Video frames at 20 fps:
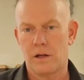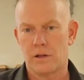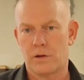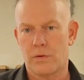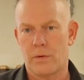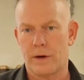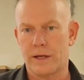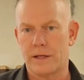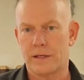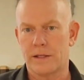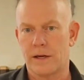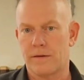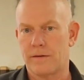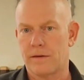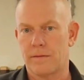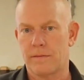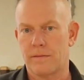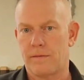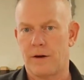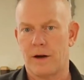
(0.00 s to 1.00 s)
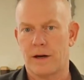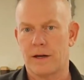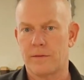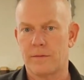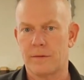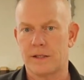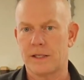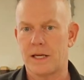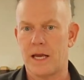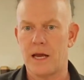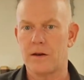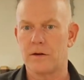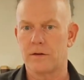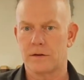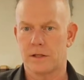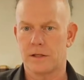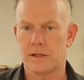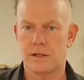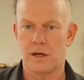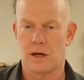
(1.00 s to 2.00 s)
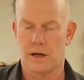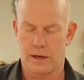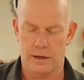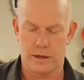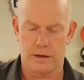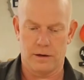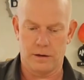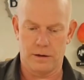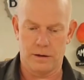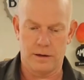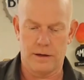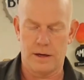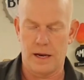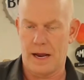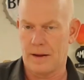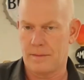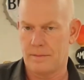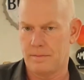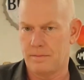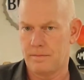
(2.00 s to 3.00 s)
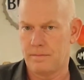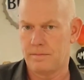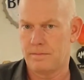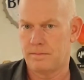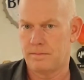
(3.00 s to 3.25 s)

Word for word: 27 fucking mosquitoes stuck in your damn